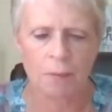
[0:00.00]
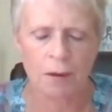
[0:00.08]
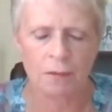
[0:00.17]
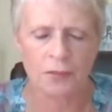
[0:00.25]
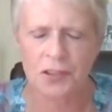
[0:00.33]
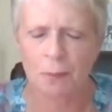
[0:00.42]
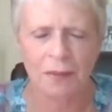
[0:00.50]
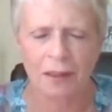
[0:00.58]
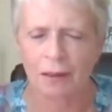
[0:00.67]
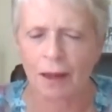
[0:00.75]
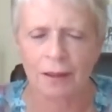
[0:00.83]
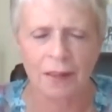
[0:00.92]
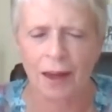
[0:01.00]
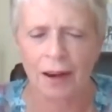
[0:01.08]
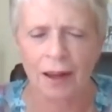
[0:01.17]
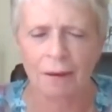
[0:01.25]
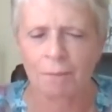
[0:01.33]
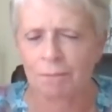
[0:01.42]
something like that,
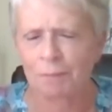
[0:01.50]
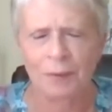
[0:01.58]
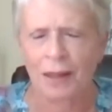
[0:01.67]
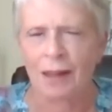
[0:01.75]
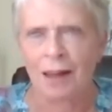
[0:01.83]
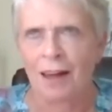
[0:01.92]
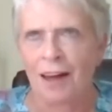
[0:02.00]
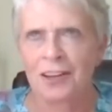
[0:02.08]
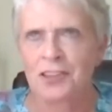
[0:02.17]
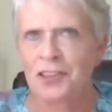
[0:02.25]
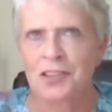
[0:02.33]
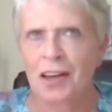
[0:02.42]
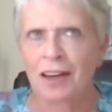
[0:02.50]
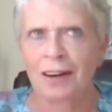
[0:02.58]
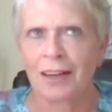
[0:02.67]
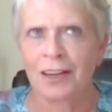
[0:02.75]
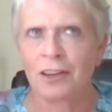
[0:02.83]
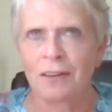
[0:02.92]
I just kind of
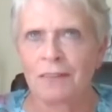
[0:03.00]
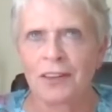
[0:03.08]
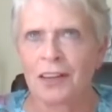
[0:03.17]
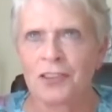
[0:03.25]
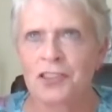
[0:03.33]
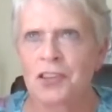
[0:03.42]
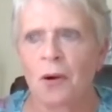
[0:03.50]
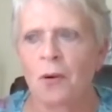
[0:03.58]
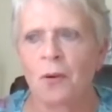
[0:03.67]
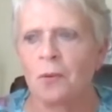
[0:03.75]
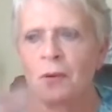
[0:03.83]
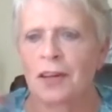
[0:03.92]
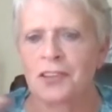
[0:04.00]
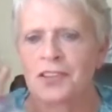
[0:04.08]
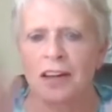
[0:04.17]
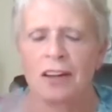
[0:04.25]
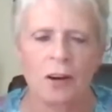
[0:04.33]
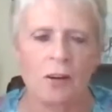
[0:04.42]
like, it's
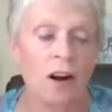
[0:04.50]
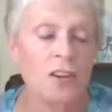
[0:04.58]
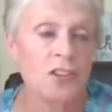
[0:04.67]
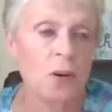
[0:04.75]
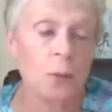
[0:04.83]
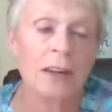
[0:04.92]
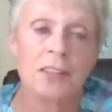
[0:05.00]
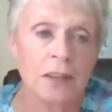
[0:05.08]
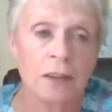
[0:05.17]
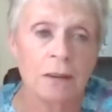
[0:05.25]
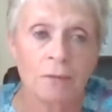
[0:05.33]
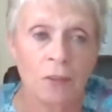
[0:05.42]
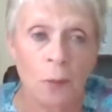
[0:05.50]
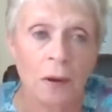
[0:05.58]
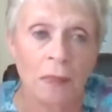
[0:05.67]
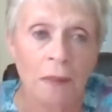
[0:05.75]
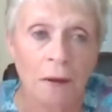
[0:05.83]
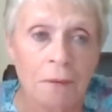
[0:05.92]
send out cards so easy, for one thing,